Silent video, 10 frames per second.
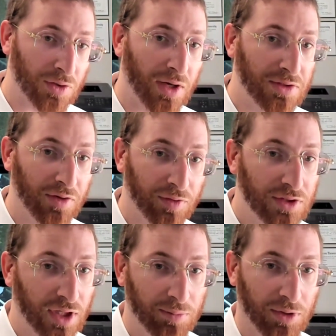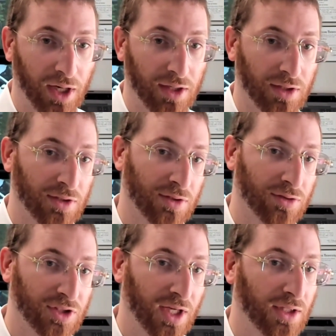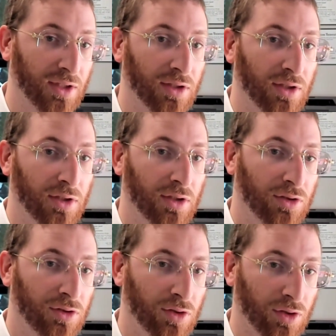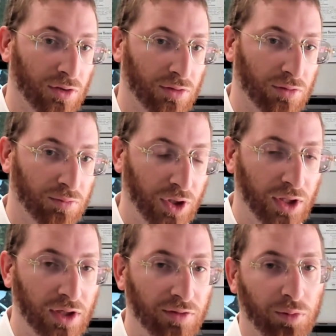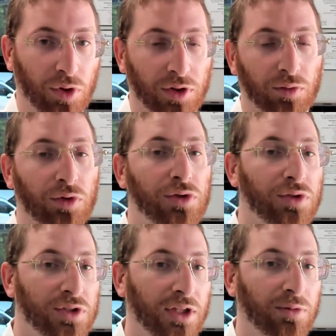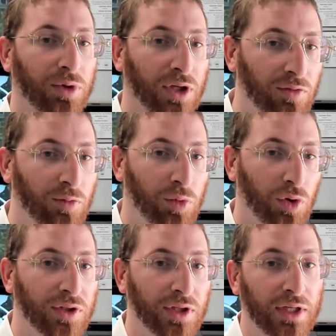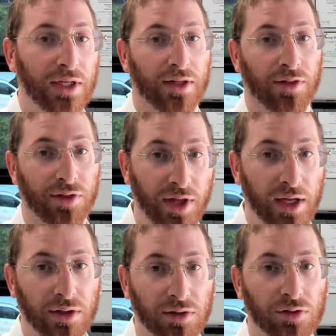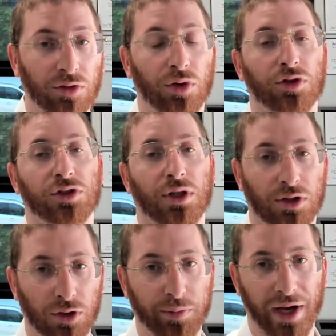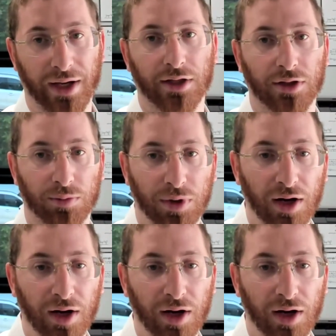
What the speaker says: So I'd say first KPI is understanding your break-even point. Once you understand your break-even point, then you could start to look back at your